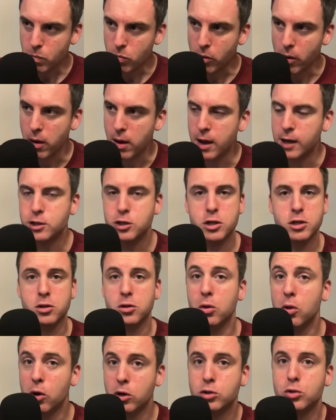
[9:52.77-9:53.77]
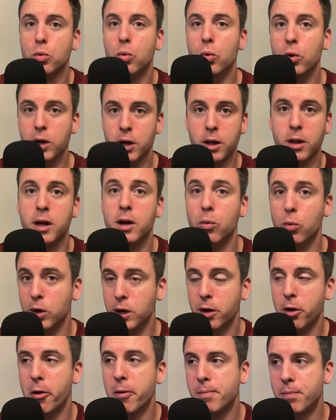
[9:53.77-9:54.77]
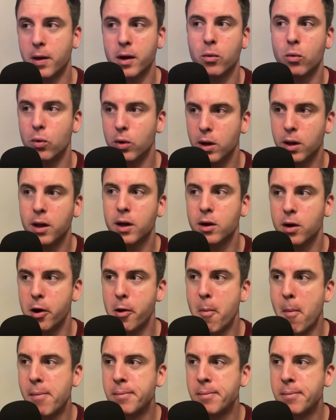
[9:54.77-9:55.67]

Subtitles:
It just looked really real, really good.